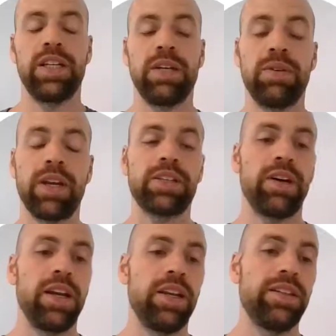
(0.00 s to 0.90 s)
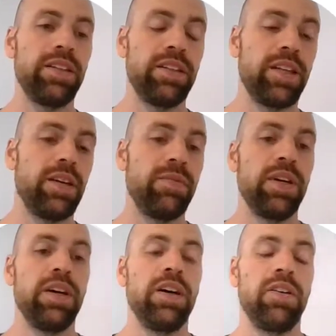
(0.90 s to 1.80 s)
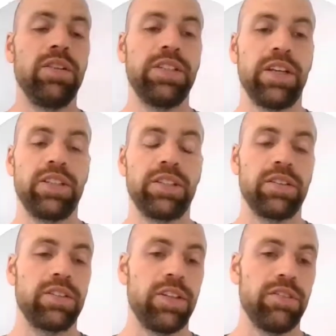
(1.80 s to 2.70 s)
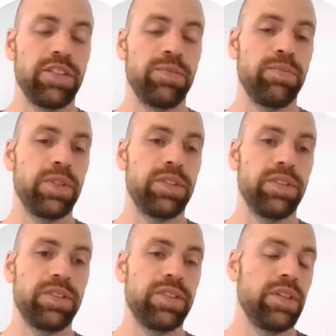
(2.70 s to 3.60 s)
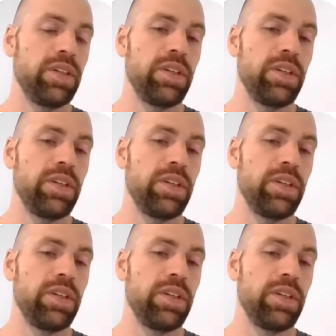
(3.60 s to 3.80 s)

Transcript: I would like to highlight here that I'm only touching the surface, because